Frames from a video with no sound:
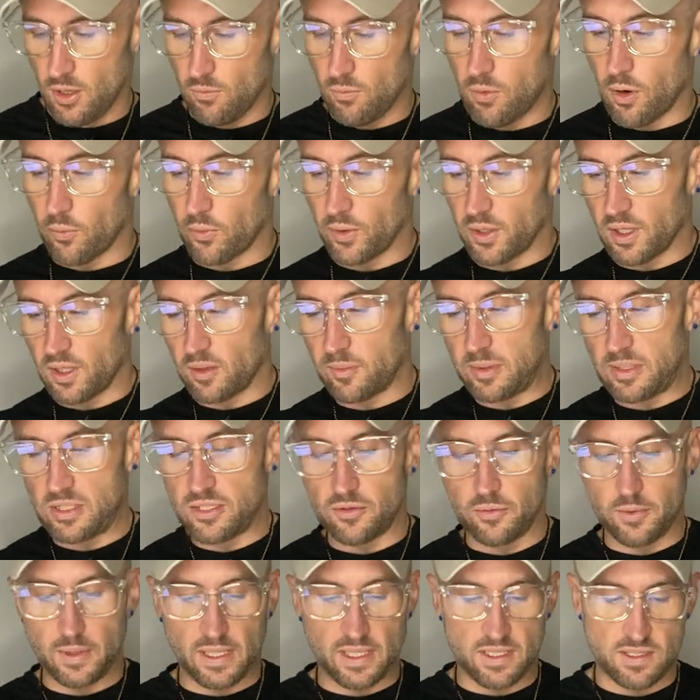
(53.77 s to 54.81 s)
What we're gonna be
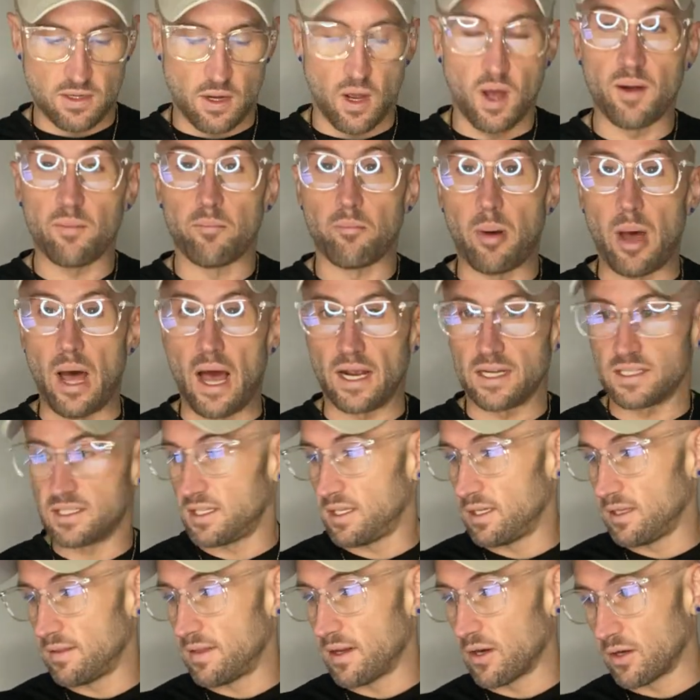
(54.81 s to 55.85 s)
doing is
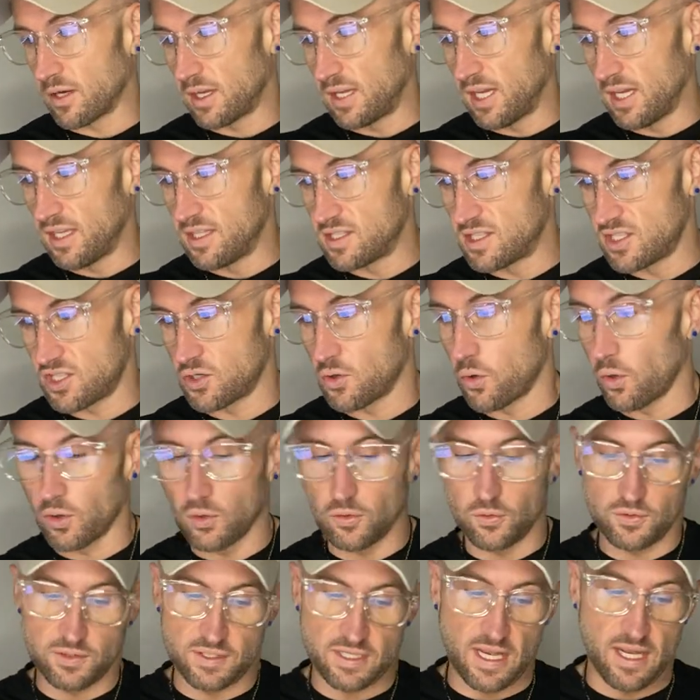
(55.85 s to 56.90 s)
unboxing their kids
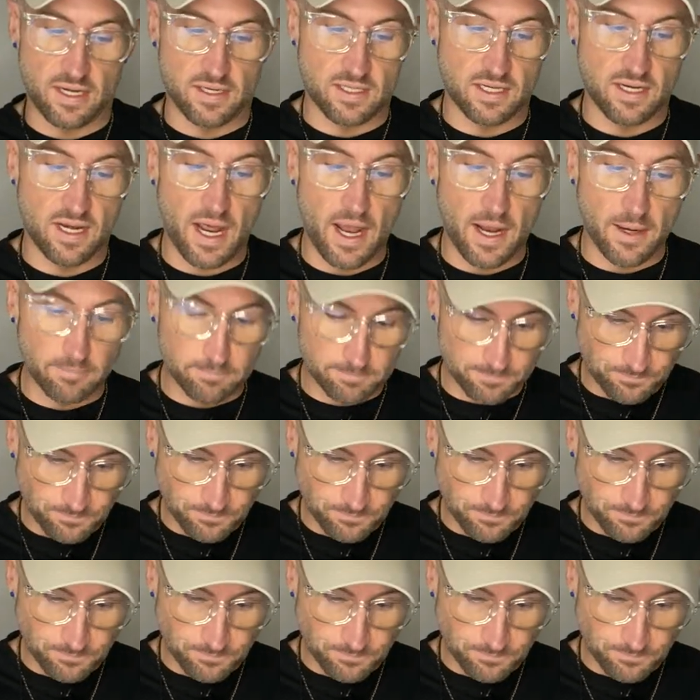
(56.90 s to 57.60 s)
snorkel set today.